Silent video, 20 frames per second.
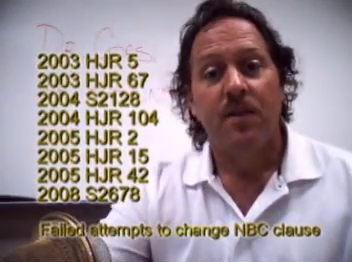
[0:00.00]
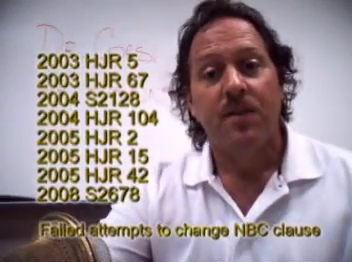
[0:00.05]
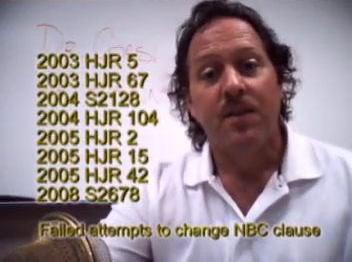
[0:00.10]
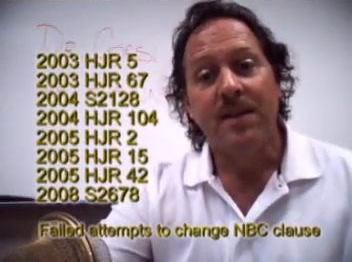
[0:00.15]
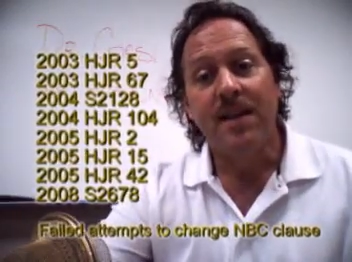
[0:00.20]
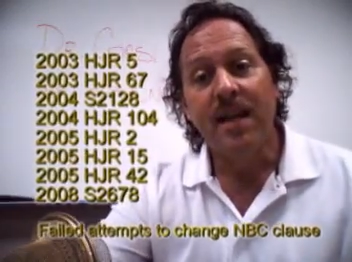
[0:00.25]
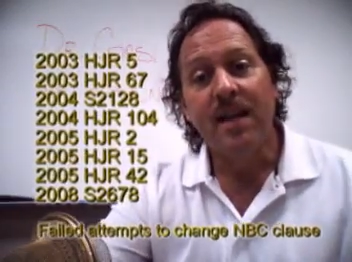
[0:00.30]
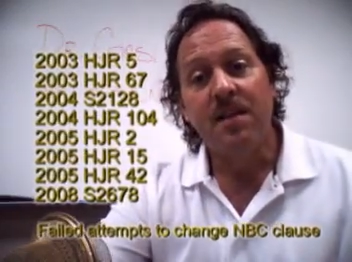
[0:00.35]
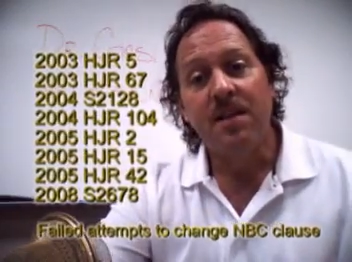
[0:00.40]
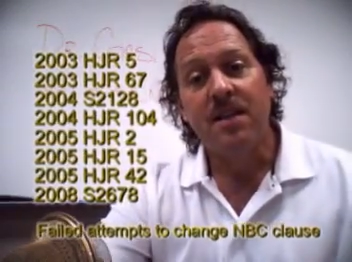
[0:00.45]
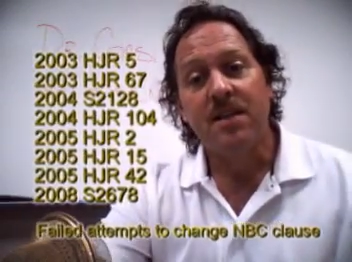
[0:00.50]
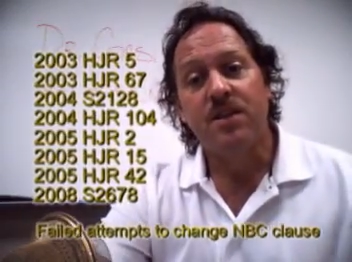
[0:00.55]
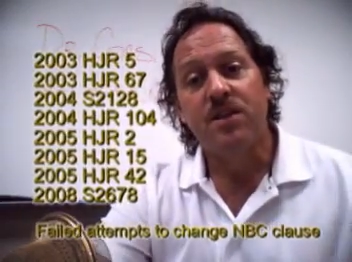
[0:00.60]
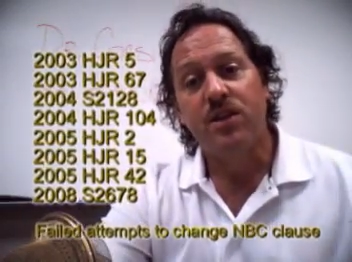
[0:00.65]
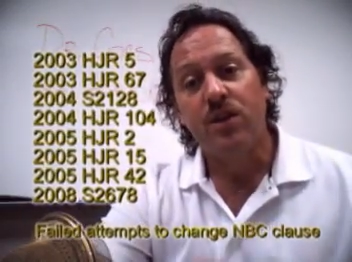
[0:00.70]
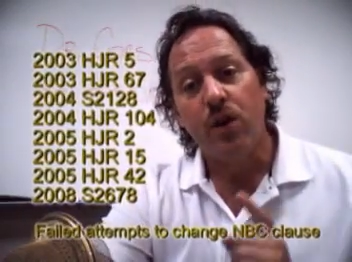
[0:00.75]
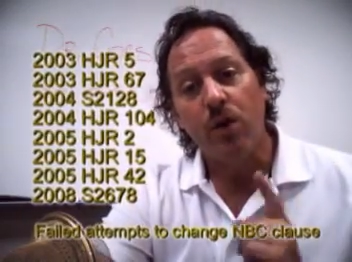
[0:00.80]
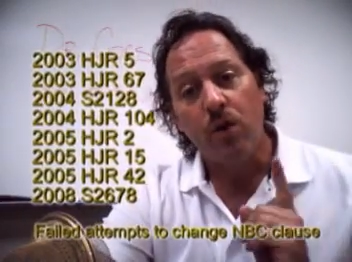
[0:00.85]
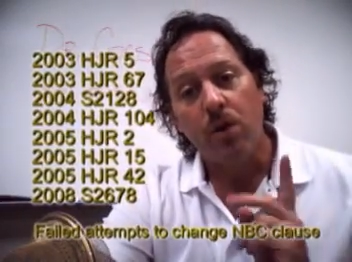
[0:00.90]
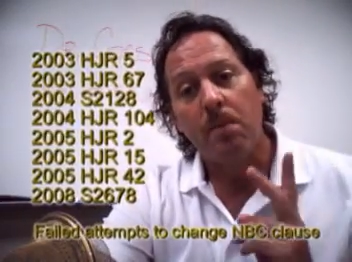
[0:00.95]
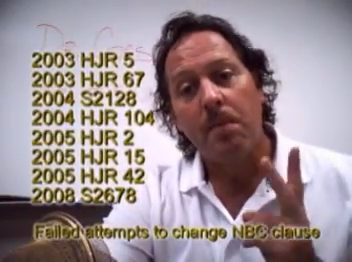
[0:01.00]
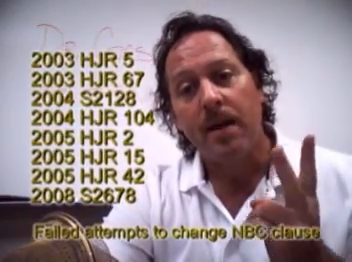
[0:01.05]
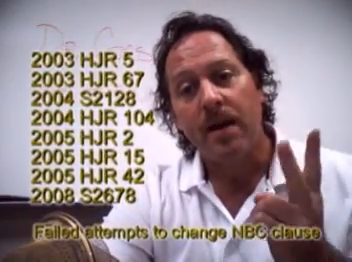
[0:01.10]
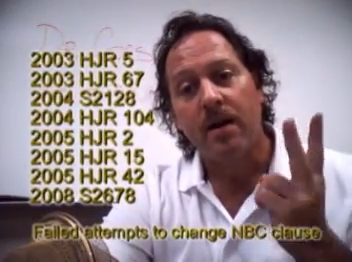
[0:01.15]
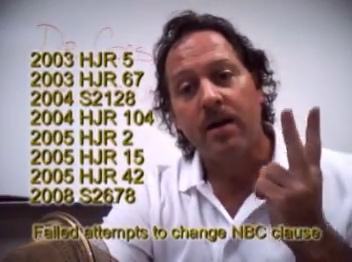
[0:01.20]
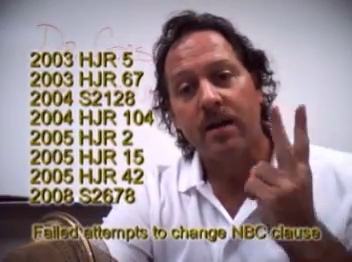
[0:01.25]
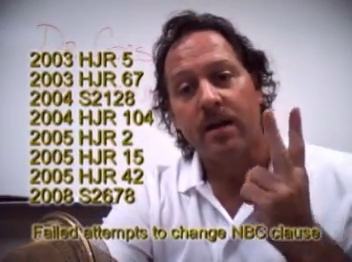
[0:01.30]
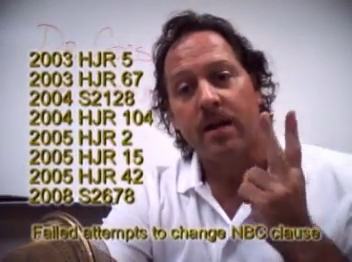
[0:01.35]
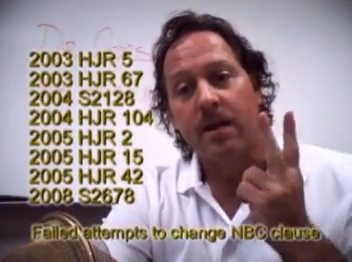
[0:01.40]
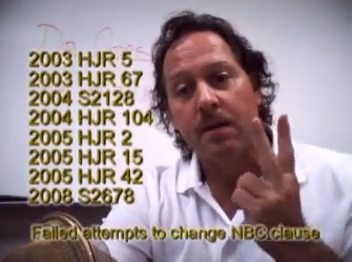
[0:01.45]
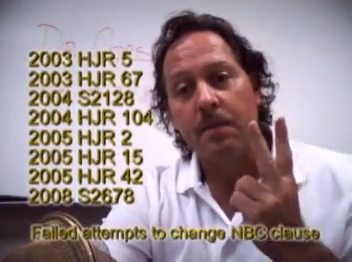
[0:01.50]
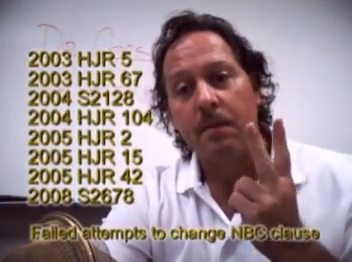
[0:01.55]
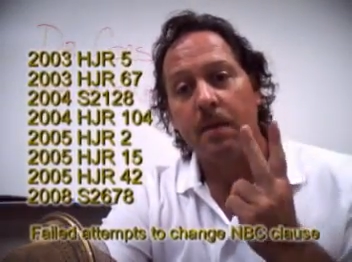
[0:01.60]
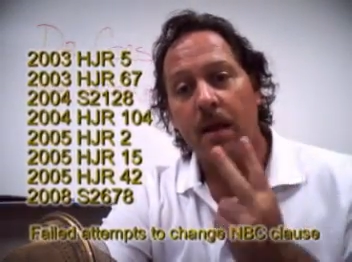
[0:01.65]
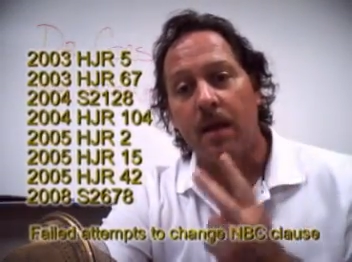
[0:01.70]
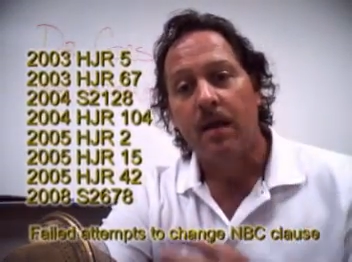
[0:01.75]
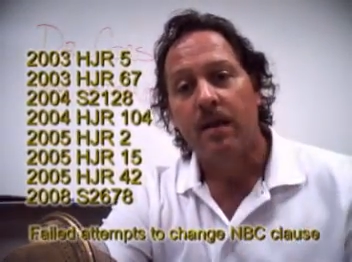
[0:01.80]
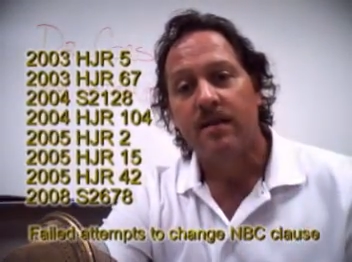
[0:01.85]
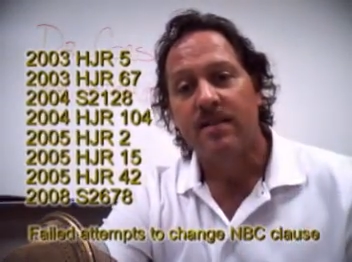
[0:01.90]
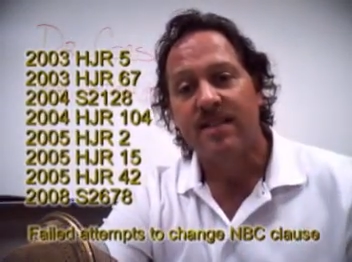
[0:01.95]
The deal is two
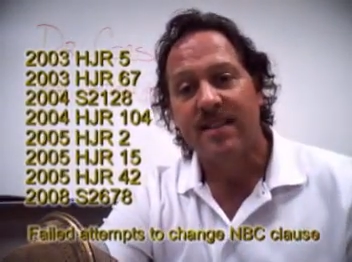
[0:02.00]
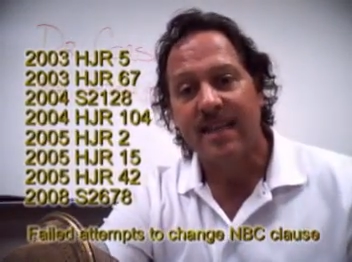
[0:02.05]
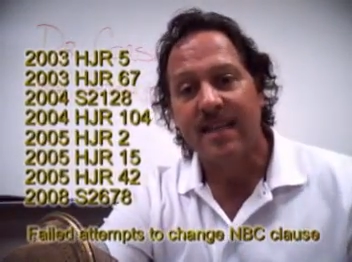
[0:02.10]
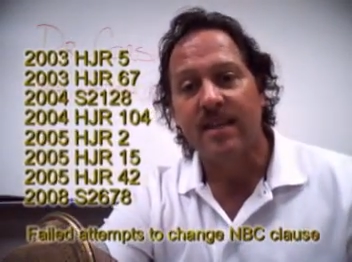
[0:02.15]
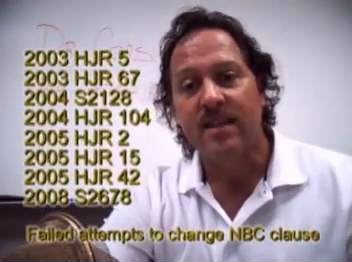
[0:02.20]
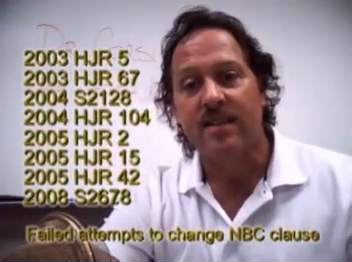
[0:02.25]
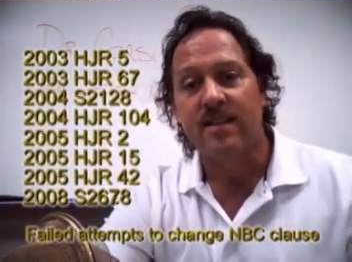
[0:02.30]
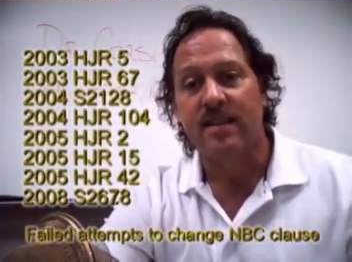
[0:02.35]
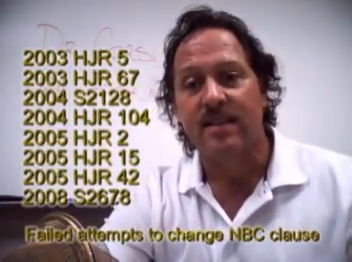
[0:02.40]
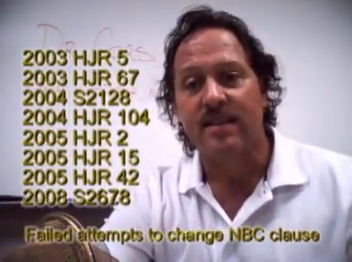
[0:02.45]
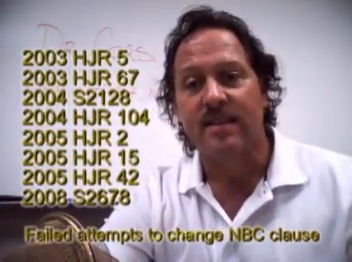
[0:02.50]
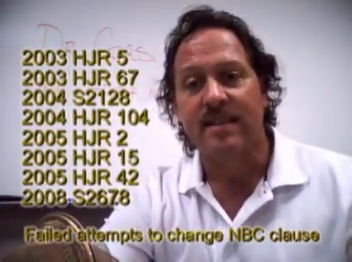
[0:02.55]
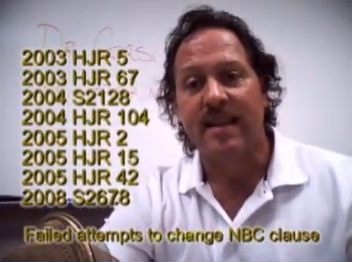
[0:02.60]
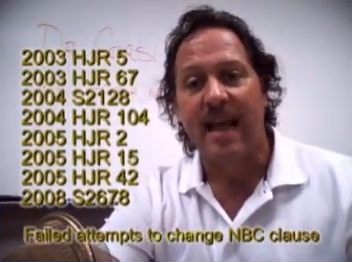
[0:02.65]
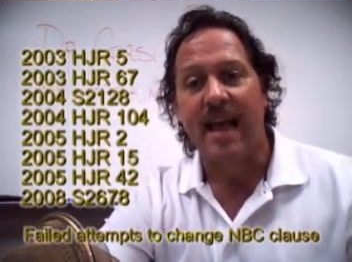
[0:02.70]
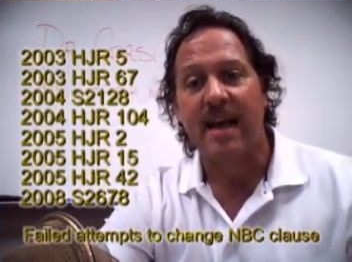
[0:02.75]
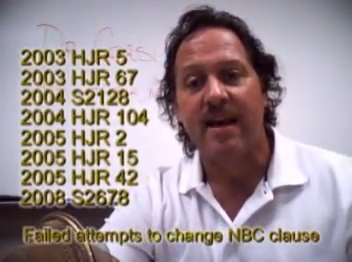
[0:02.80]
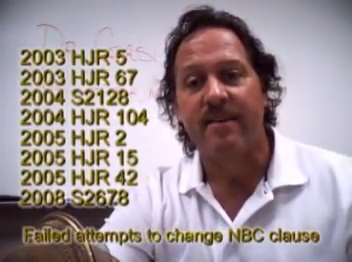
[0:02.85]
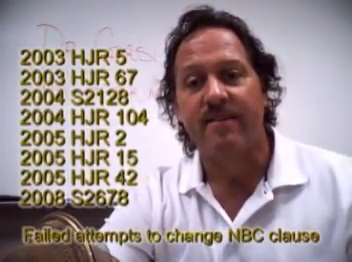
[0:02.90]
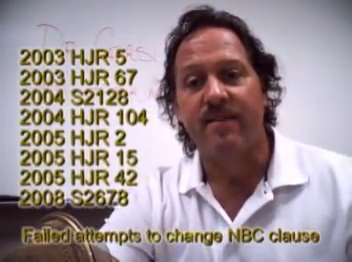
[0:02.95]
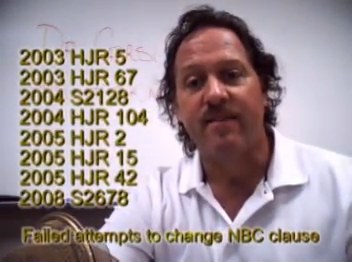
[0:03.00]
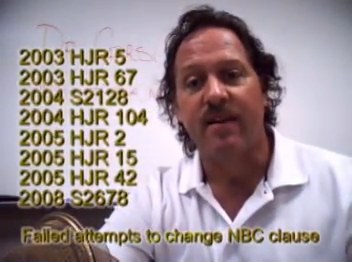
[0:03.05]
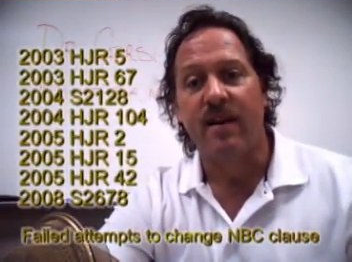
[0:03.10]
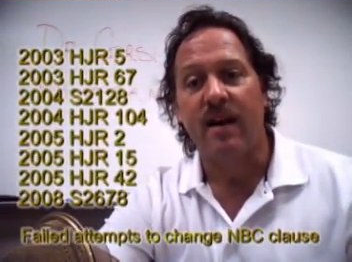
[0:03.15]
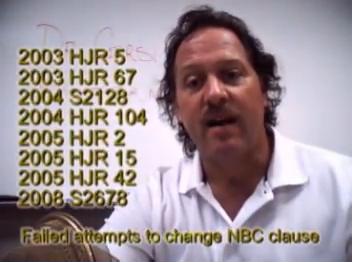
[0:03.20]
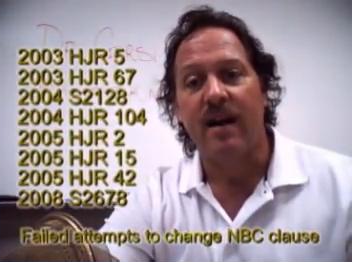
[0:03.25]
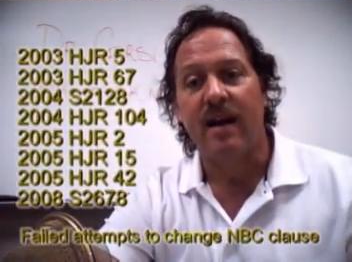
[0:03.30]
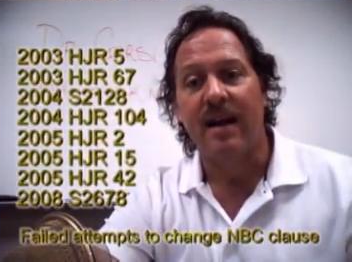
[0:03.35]
American citizens have